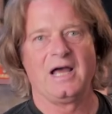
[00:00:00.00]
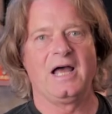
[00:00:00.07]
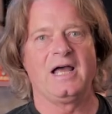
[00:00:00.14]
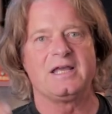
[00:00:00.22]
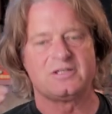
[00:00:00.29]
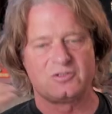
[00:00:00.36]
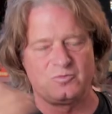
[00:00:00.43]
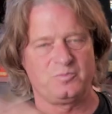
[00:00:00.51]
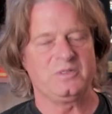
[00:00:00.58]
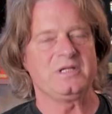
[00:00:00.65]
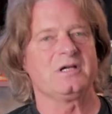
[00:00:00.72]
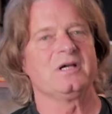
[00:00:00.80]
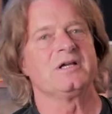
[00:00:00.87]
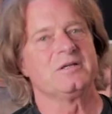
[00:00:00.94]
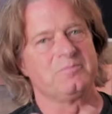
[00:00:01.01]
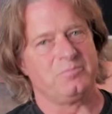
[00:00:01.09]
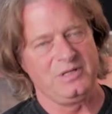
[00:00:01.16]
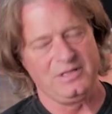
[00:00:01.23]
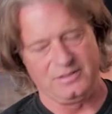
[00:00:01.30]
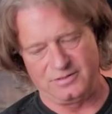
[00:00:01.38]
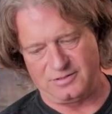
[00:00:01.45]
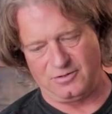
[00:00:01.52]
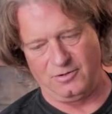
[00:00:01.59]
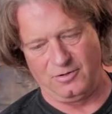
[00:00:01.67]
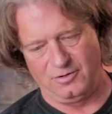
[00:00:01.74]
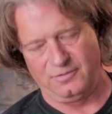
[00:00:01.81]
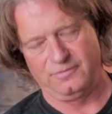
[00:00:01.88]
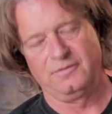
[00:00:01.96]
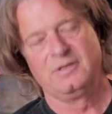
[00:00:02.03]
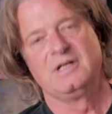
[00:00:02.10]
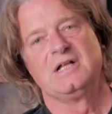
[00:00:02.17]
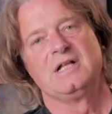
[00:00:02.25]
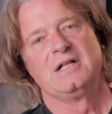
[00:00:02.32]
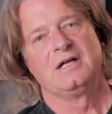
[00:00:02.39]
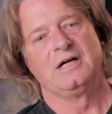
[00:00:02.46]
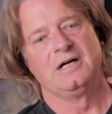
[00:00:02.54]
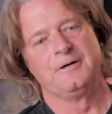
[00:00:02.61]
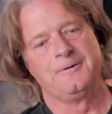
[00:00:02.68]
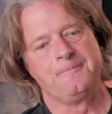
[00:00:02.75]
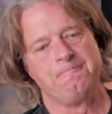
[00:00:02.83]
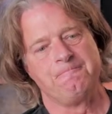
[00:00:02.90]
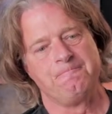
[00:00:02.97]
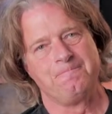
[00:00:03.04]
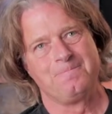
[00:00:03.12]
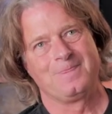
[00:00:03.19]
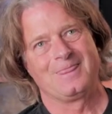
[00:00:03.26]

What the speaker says: a speaker impedance curve. And